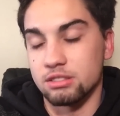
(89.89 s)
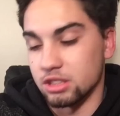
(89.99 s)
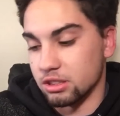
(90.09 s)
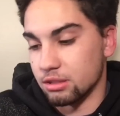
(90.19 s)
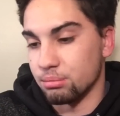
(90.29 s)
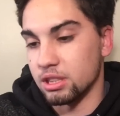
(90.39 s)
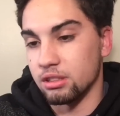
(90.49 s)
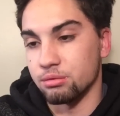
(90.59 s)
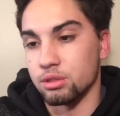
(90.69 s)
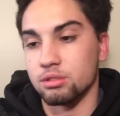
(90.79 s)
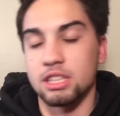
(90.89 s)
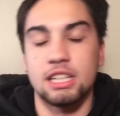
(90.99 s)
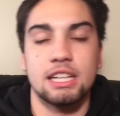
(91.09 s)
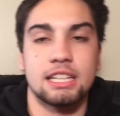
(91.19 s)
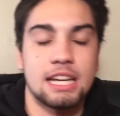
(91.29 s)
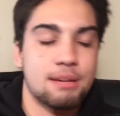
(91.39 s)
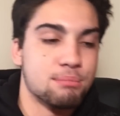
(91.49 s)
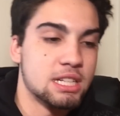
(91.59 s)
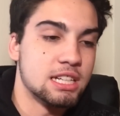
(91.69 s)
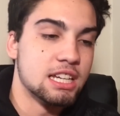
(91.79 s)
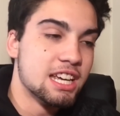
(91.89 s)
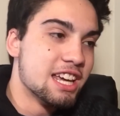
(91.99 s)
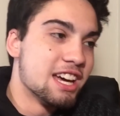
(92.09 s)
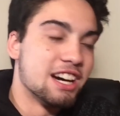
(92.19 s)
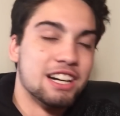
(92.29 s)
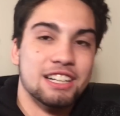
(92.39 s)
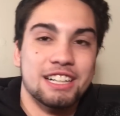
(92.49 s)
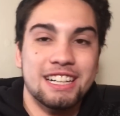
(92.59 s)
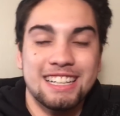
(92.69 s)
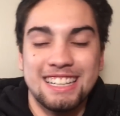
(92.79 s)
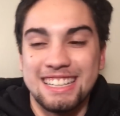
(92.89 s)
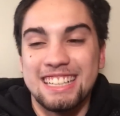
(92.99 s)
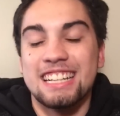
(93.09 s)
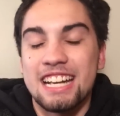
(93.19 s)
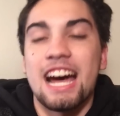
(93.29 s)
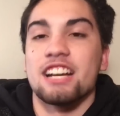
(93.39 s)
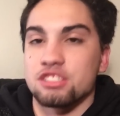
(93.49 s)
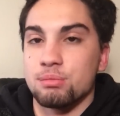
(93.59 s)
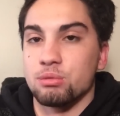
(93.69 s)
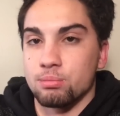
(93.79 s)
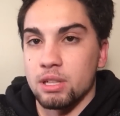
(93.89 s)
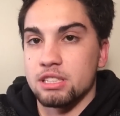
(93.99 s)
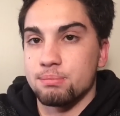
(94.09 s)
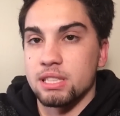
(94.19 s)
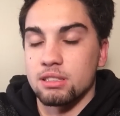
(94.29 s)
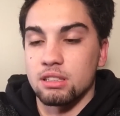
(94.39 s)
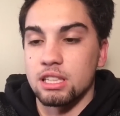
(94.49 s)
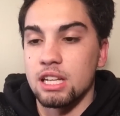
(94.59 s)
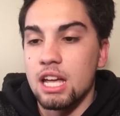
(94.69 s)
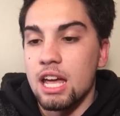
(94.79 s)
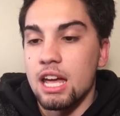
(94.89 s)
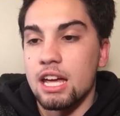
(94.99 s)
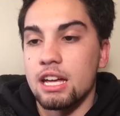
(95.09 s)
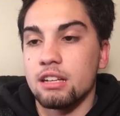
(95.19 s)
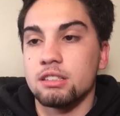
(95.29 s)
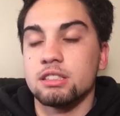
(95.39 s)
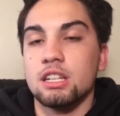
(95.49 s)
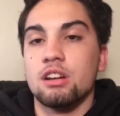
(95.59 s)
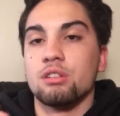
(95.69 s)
Just completely ruined it. It can't be, it has to be replaced, basically. And